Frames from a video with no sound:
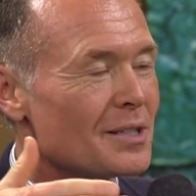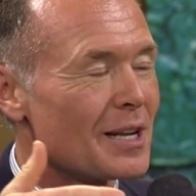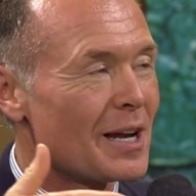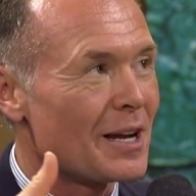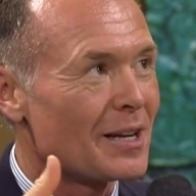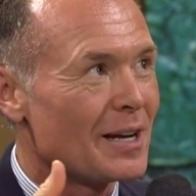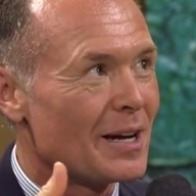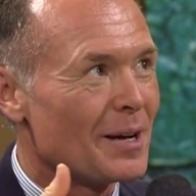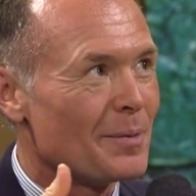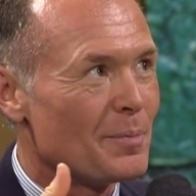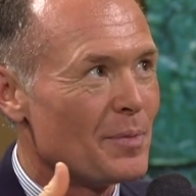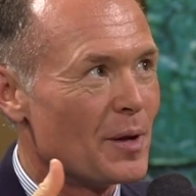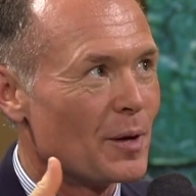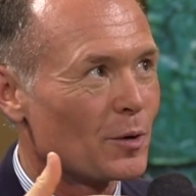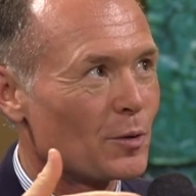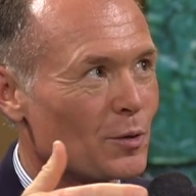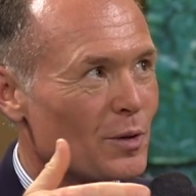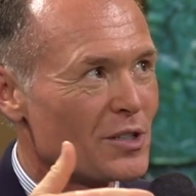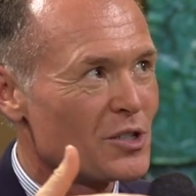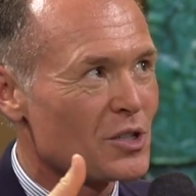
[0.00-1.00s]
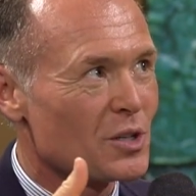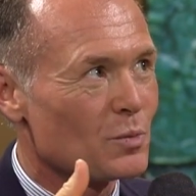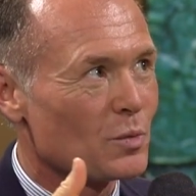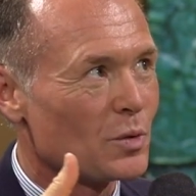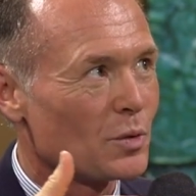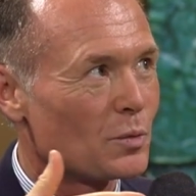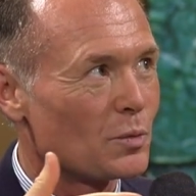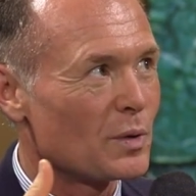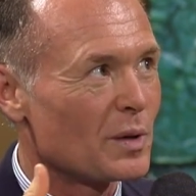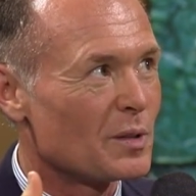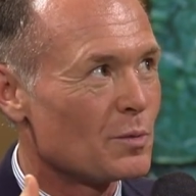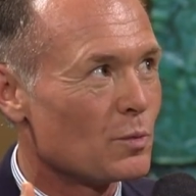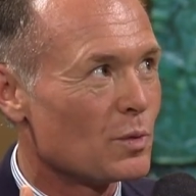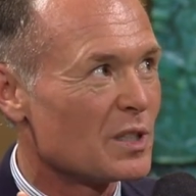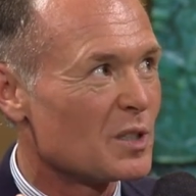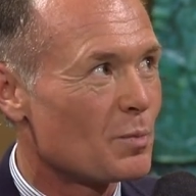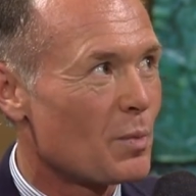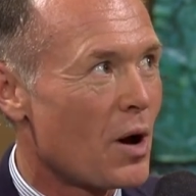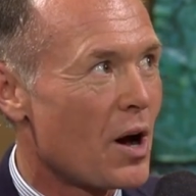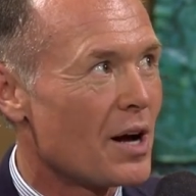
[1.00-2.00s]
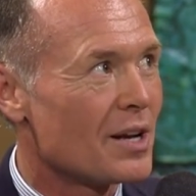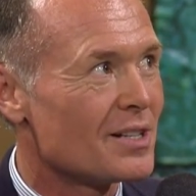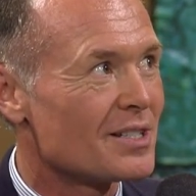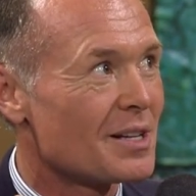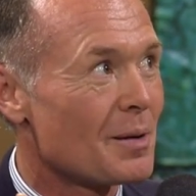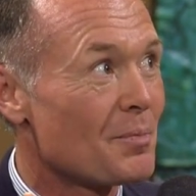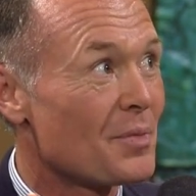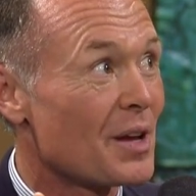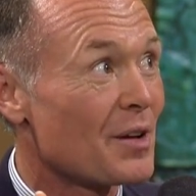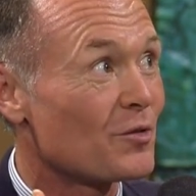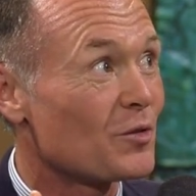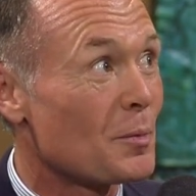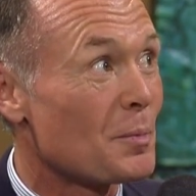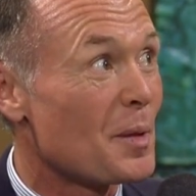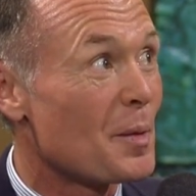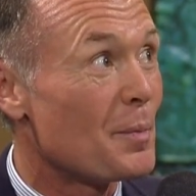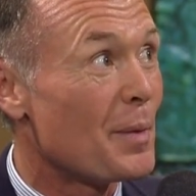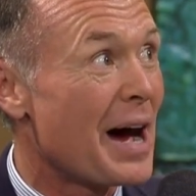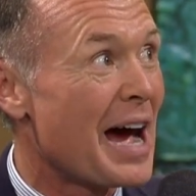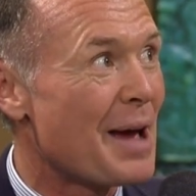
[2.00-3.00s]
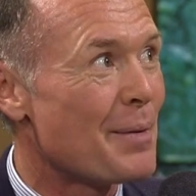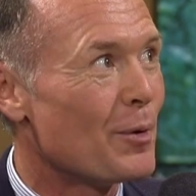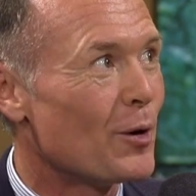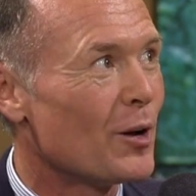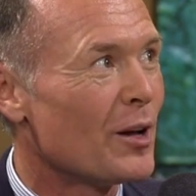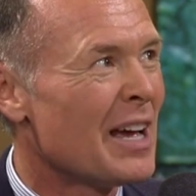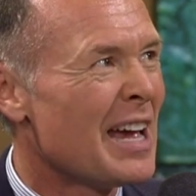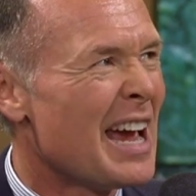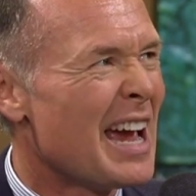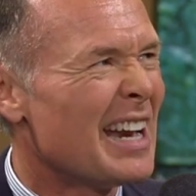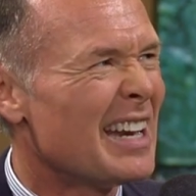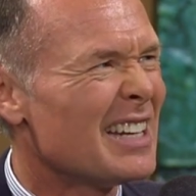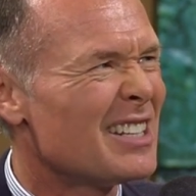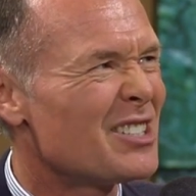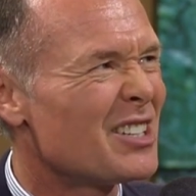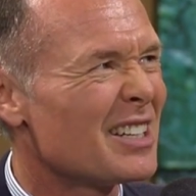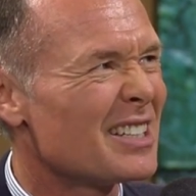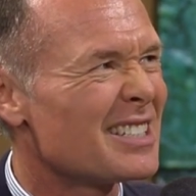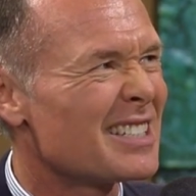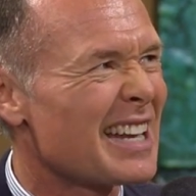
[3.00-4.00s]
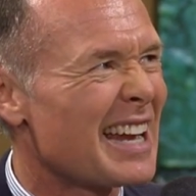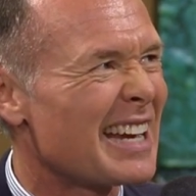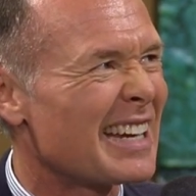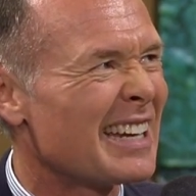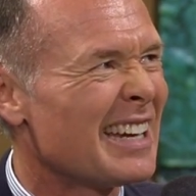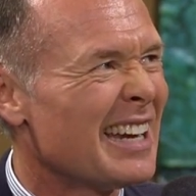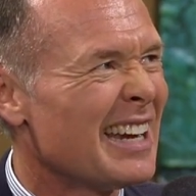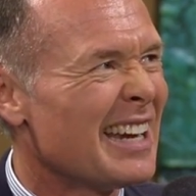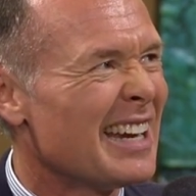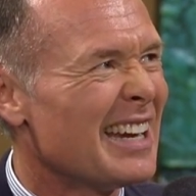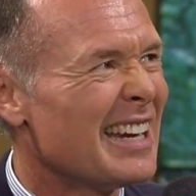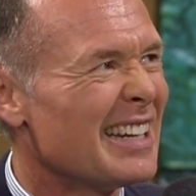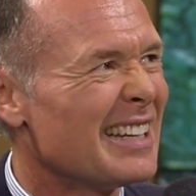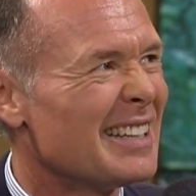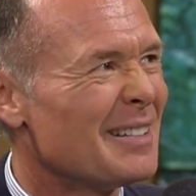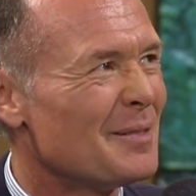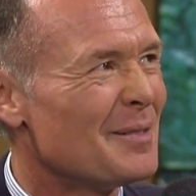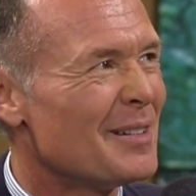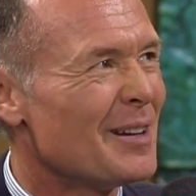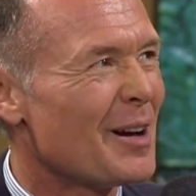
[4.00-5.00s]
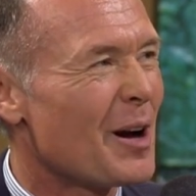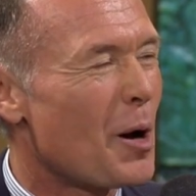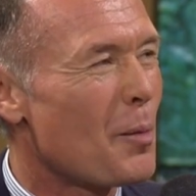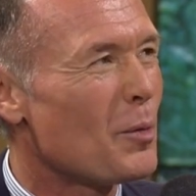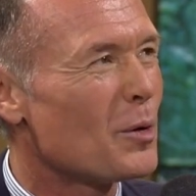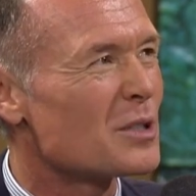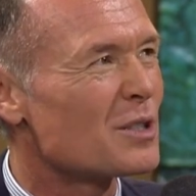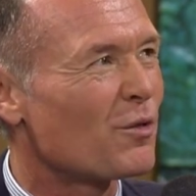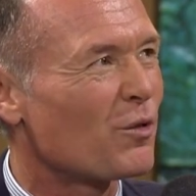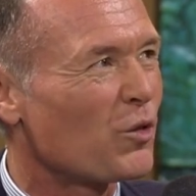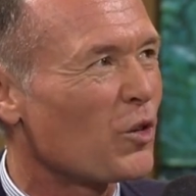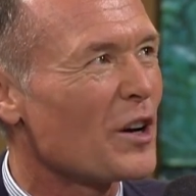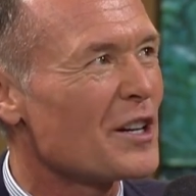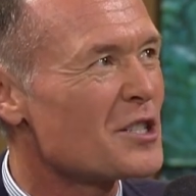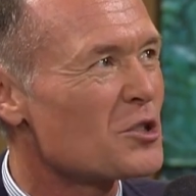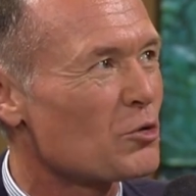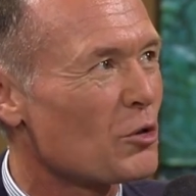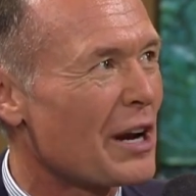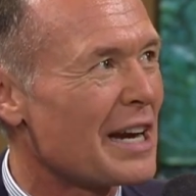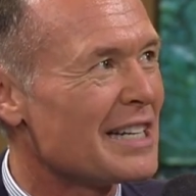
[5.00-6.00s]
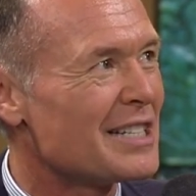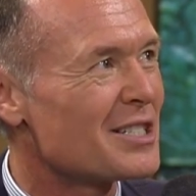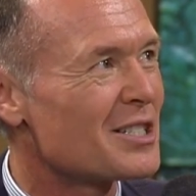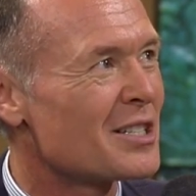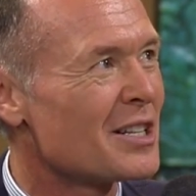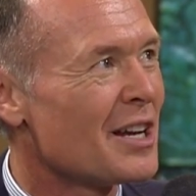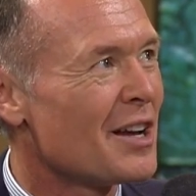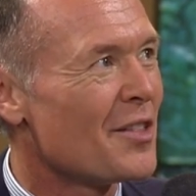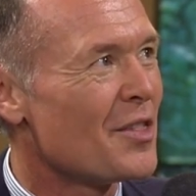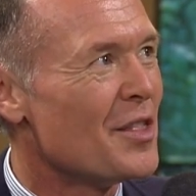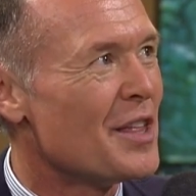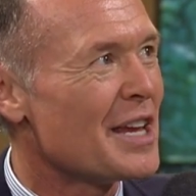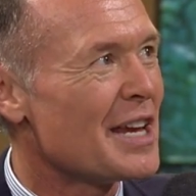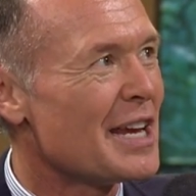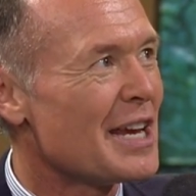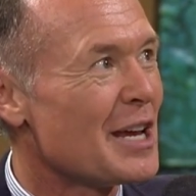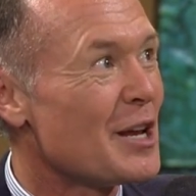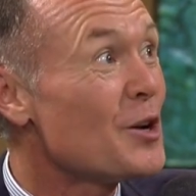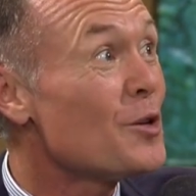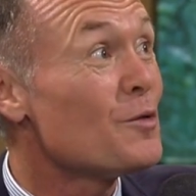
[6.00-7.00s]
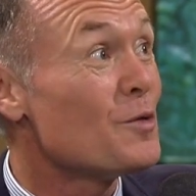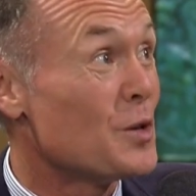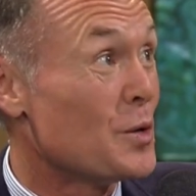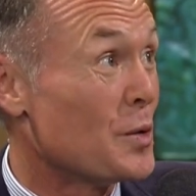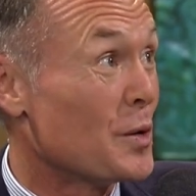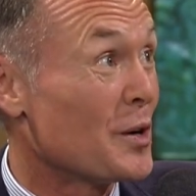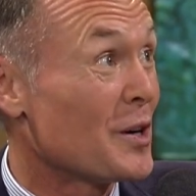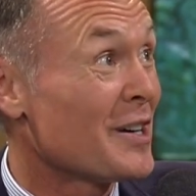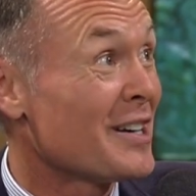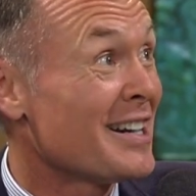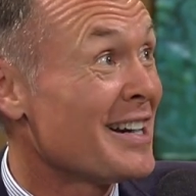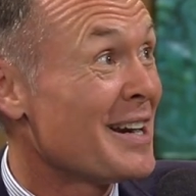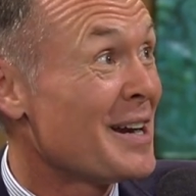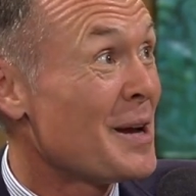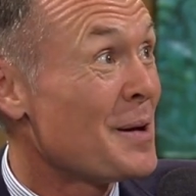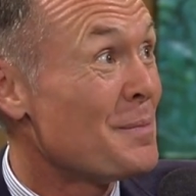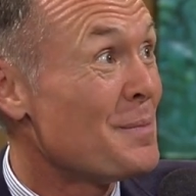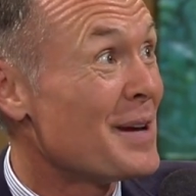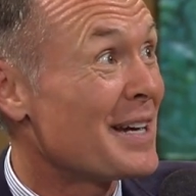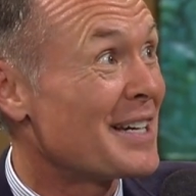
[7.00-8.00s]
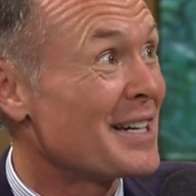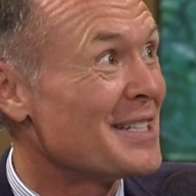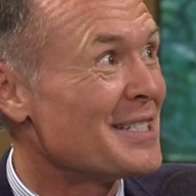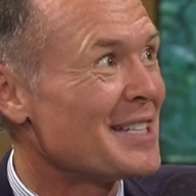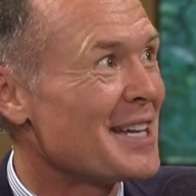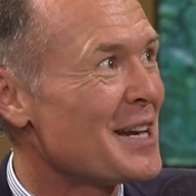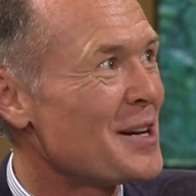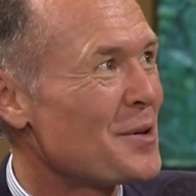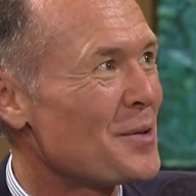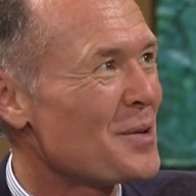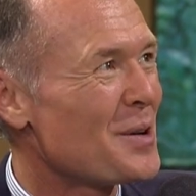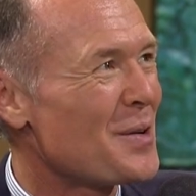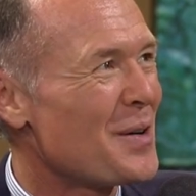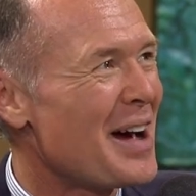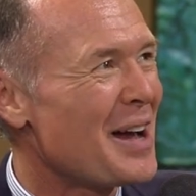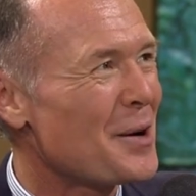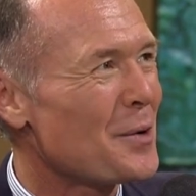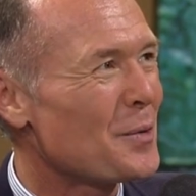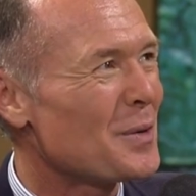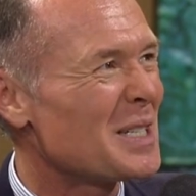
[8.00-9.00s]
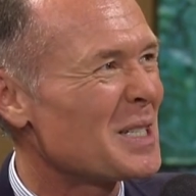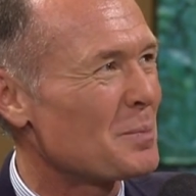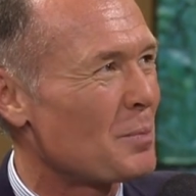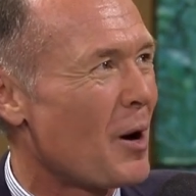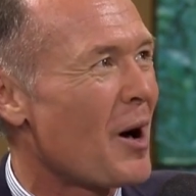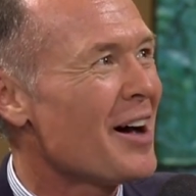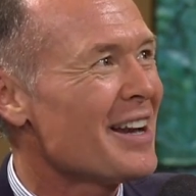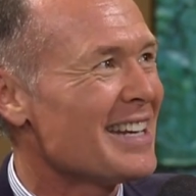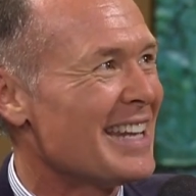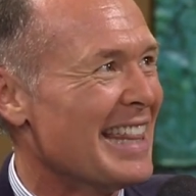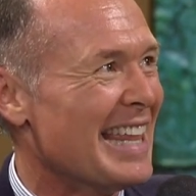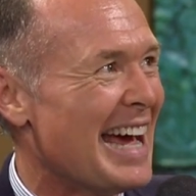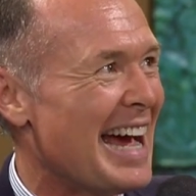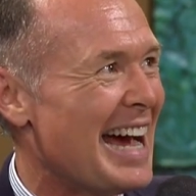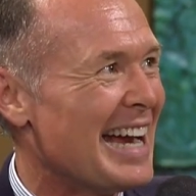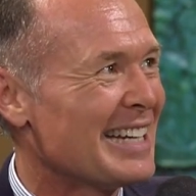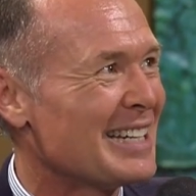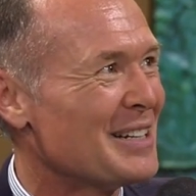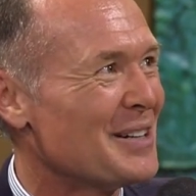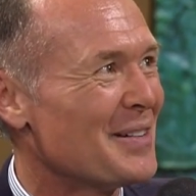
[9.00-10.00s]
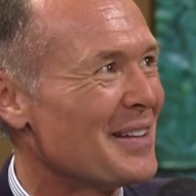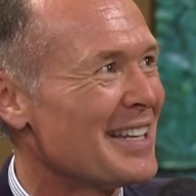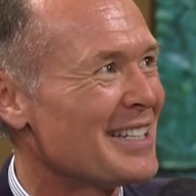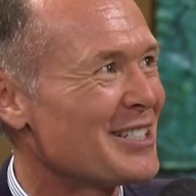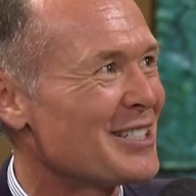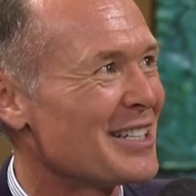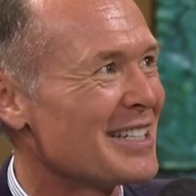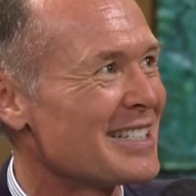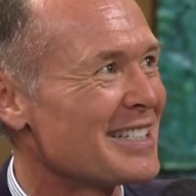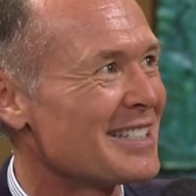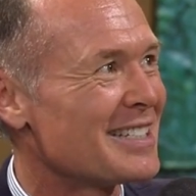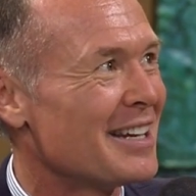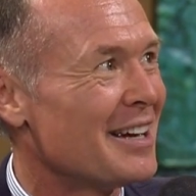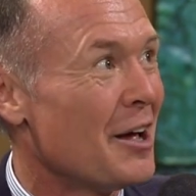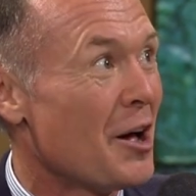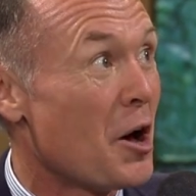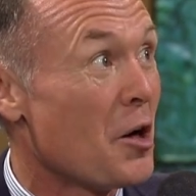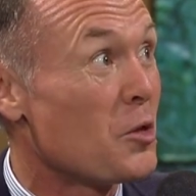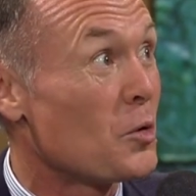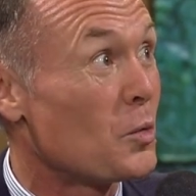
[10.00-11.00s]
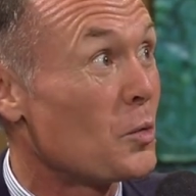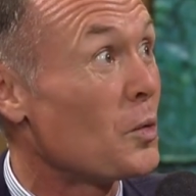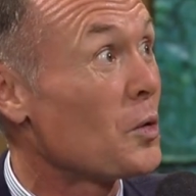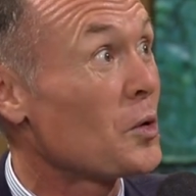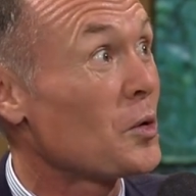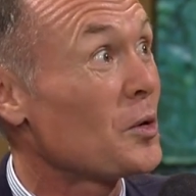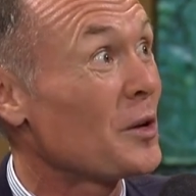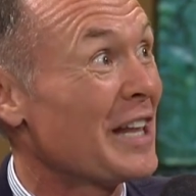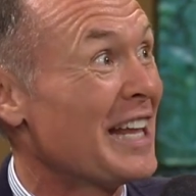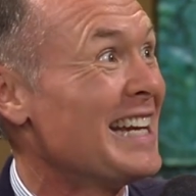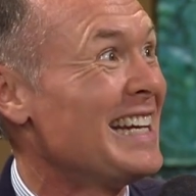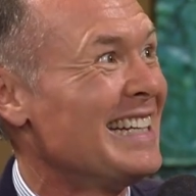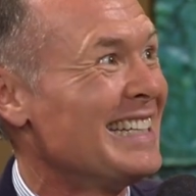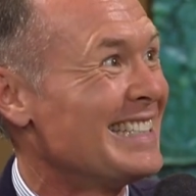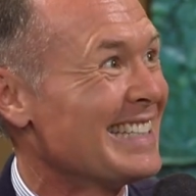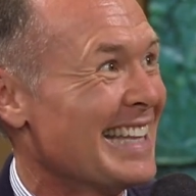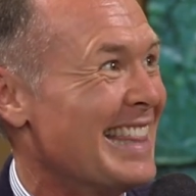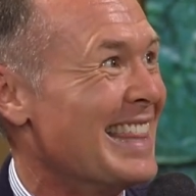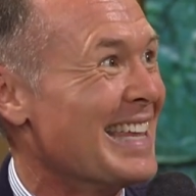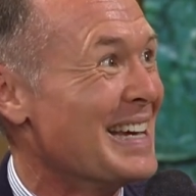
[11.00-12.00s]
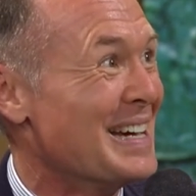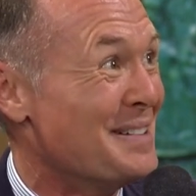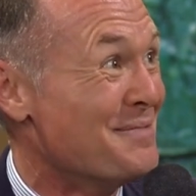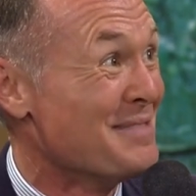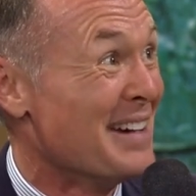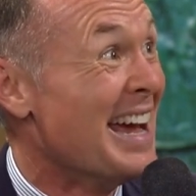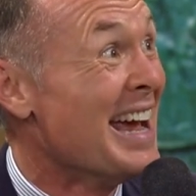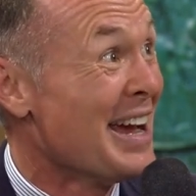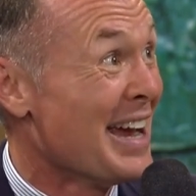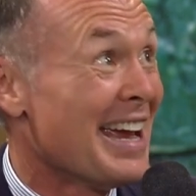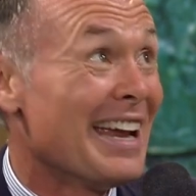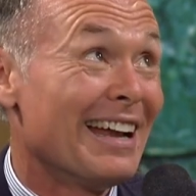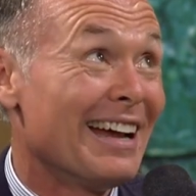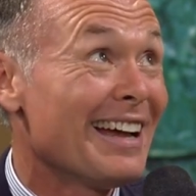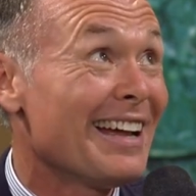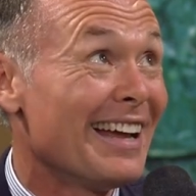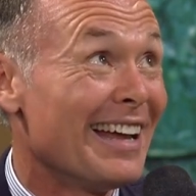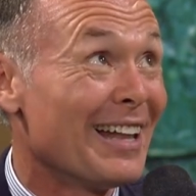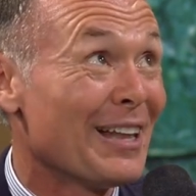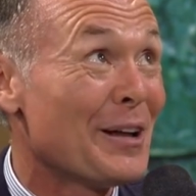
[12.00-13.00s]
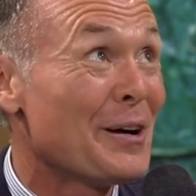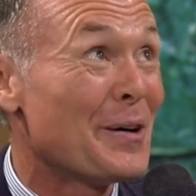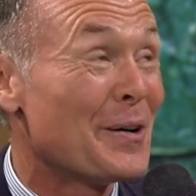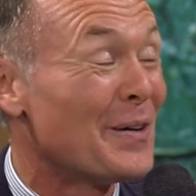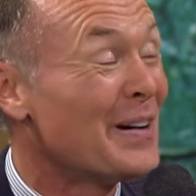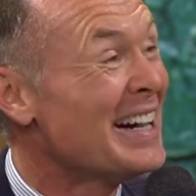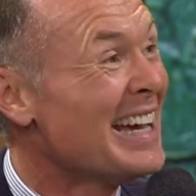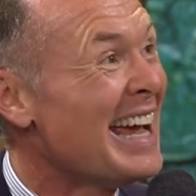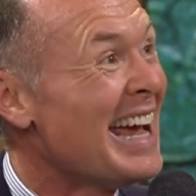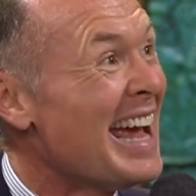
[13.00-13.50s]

uh, the Christian will re respond something from the Bible, and it just like, it almost frustrates the interviewer right. because they don't know how to respond to that. You know, it's right. just otherworldly to them. Right, absolutely. Hello.